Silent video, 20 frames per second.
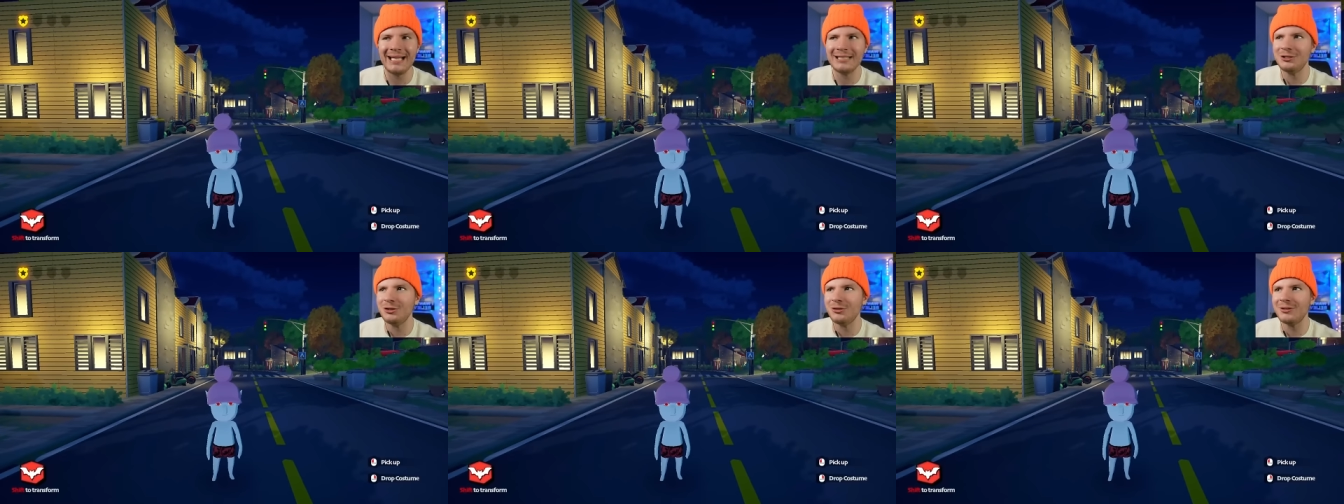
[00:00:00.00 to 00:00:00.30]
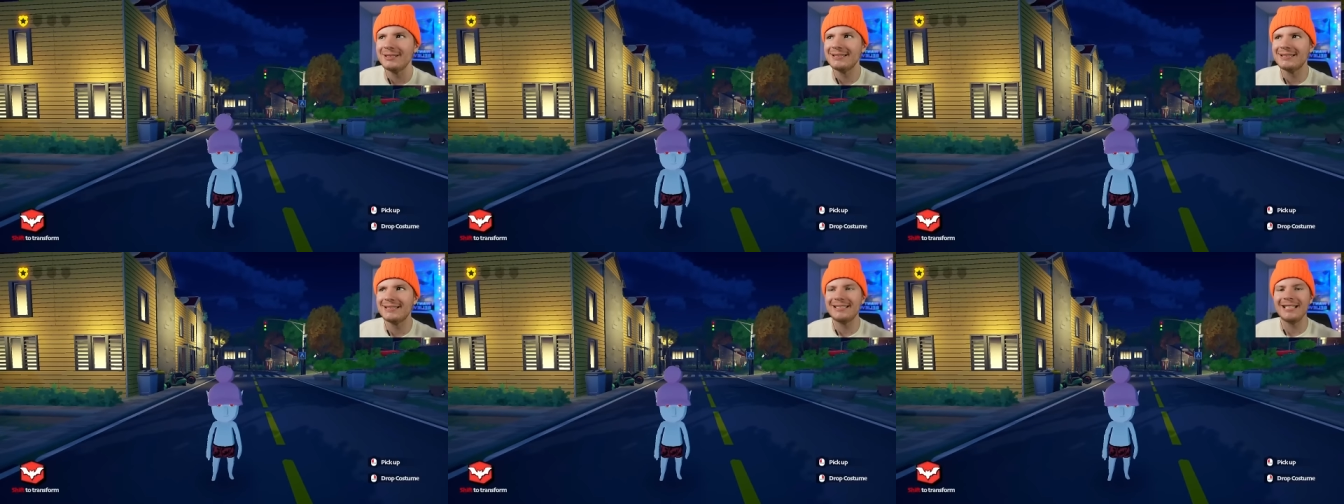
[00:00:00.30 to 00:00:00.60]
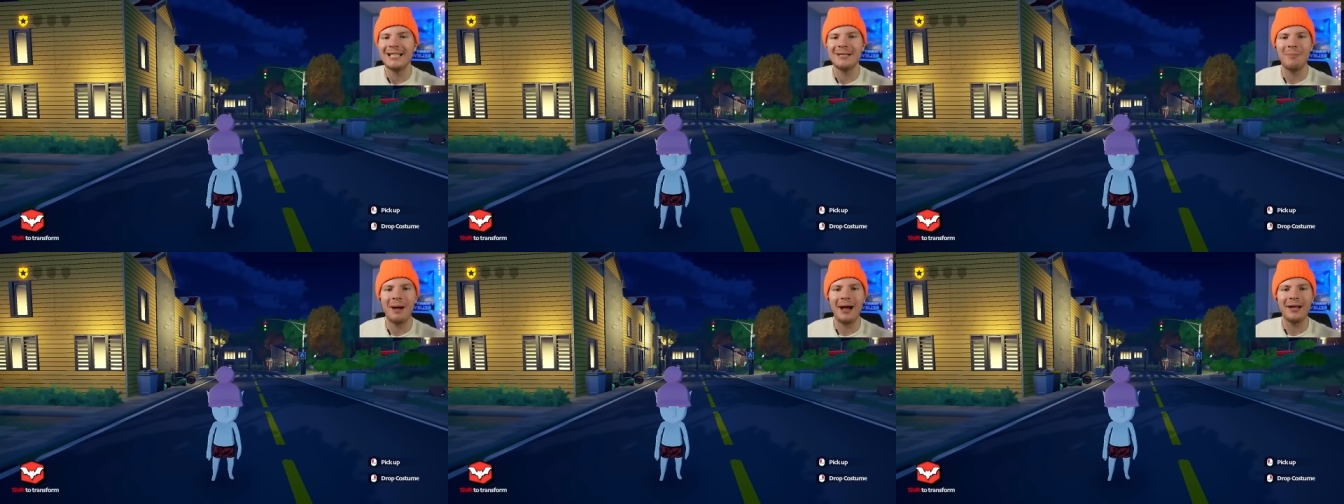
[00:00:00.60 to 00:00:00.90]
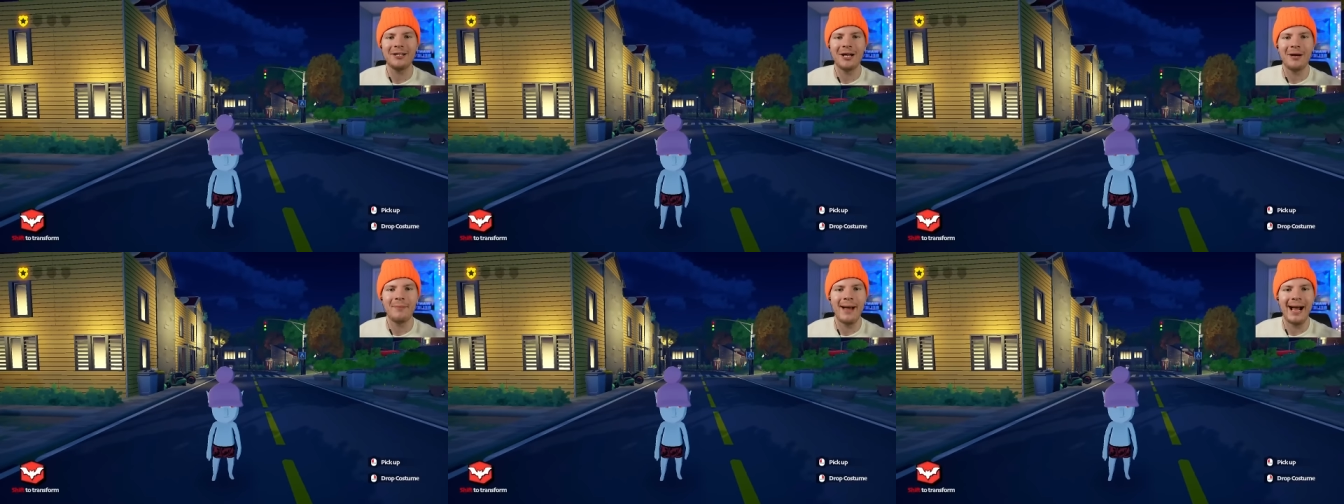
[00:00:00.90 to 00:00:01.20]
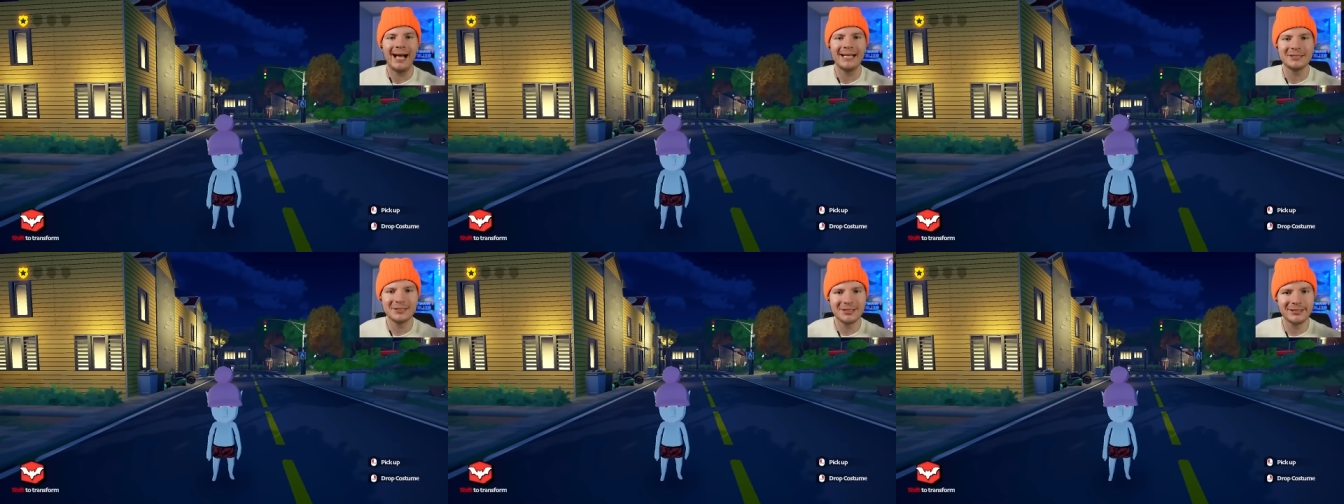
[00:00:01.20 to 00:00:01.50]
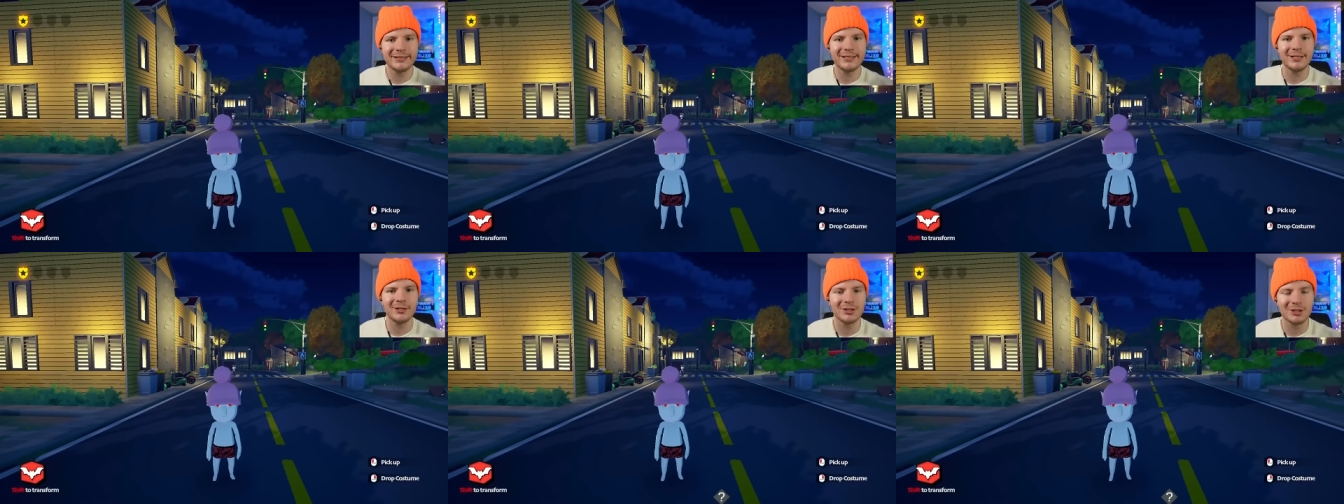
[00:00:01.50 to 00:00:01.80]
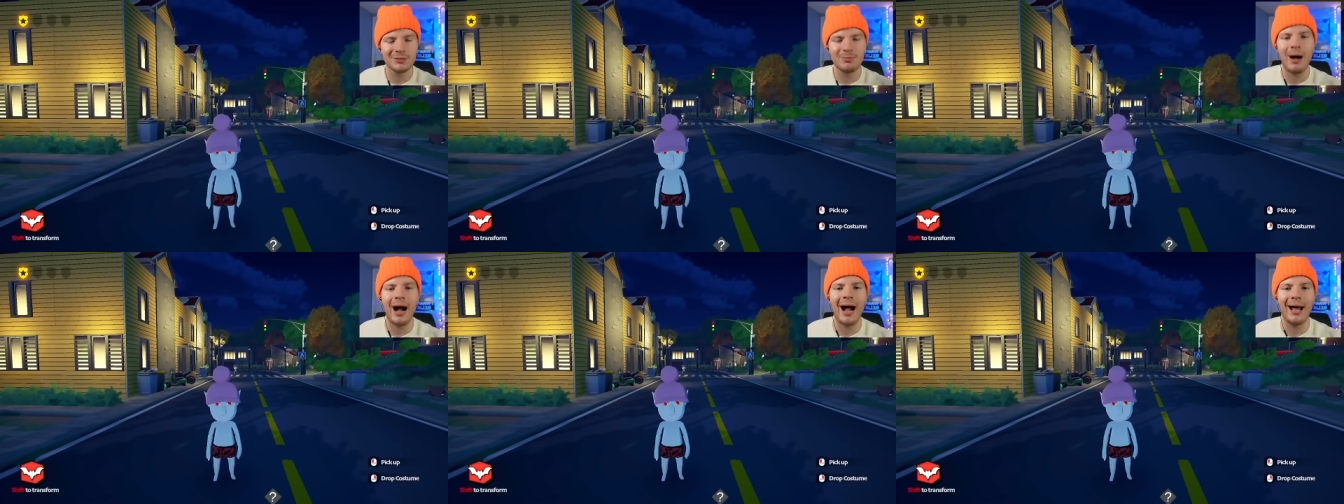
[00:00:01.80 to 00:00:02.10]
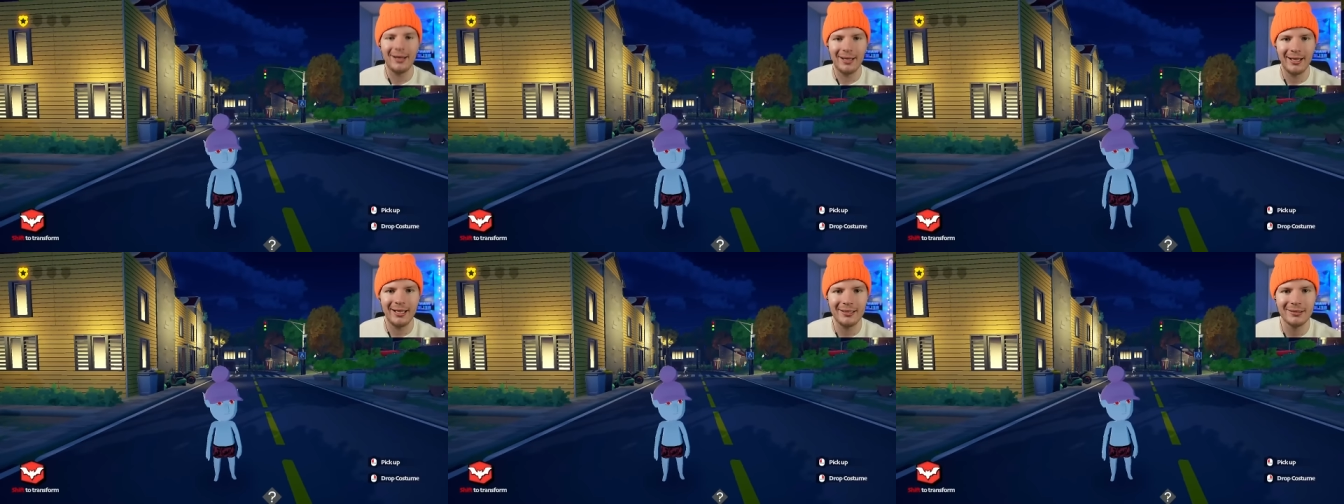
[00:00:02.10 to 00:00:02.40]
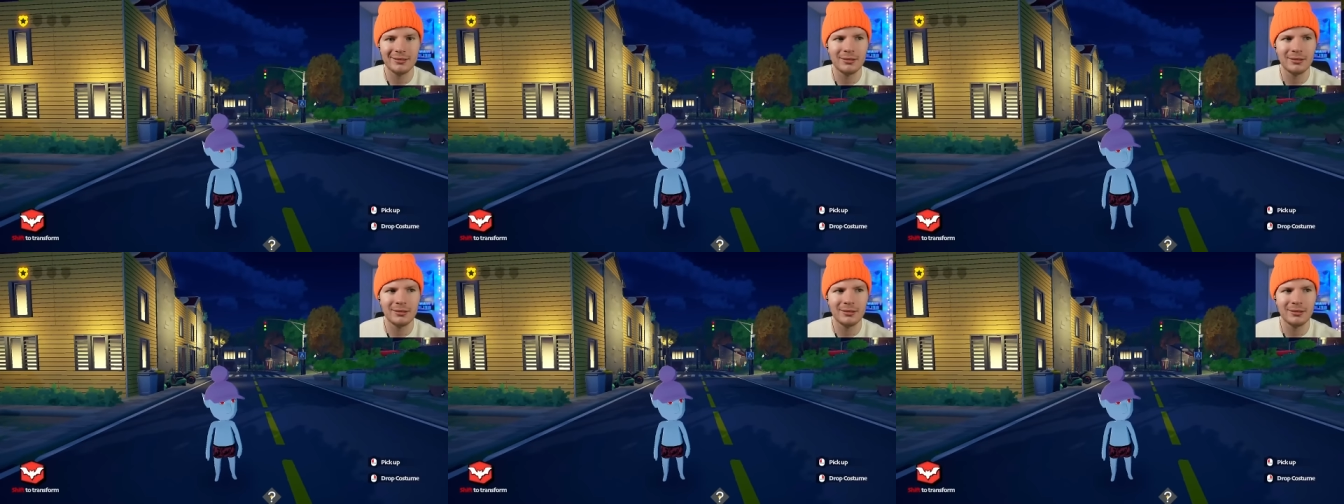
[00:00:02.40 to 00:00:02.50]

As you can see, my dumb ass is still smiling.